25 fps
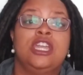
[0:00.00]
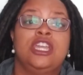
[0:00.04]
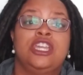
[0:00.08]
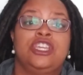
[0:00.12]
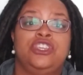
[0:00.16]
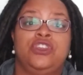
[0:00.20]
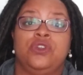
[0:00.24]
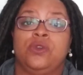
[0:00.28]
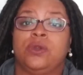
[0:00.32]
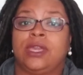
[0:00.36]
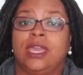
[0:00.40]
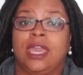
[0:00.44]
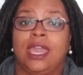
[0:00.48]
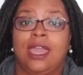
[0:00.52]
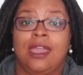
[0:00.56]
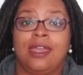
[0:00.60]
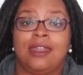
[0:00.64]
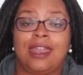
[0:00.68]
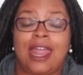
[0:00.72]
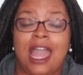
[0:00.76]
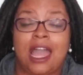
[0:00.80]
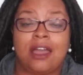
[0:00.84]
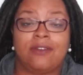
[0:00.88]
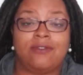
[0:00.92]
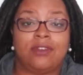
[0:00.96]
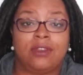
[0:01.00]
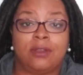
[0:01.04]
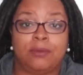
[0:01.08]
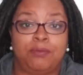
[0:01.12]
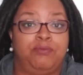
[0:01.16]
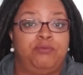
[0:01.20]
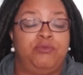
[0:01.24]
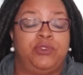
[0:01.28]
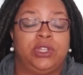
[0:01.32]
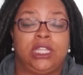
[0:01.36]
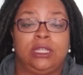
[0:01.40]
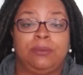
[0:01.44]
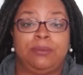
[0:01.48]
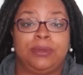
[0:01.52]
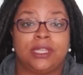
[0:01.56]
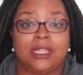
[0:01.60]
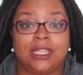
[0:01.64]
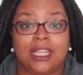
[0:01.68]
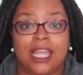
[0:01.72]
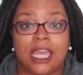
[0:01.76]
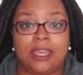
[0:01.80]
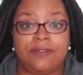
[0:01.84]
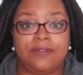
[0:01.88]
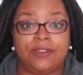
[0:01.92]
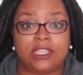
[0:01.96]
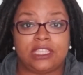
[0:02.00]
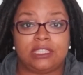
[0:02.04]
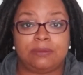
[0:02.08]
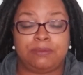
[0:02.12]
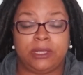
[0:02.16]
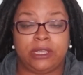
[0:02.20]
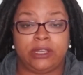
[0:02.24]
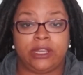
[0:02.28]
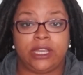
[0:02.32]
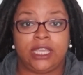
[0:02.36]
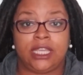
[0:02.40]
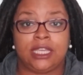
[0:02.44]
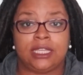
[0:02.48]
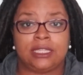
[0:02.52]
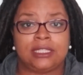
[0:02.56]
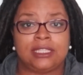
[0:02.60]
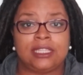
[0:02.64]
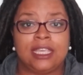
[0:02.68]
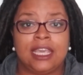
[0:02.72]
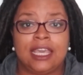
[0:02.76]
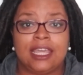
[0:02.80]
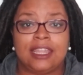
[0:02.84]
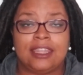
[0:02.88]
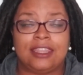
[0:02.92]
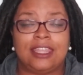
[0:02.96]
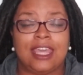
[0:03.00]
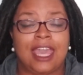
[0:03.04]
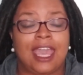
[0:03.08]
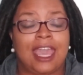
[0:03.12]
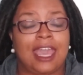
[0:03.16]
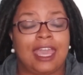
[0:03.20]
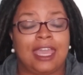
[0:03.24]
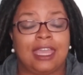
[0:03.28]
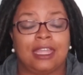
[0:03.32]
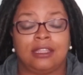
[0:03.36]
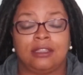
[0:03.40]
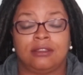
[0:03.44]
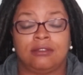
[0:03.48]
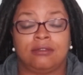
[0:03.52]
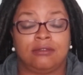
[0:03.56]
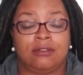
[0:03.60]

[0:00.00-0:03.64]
You can have a really big life experience that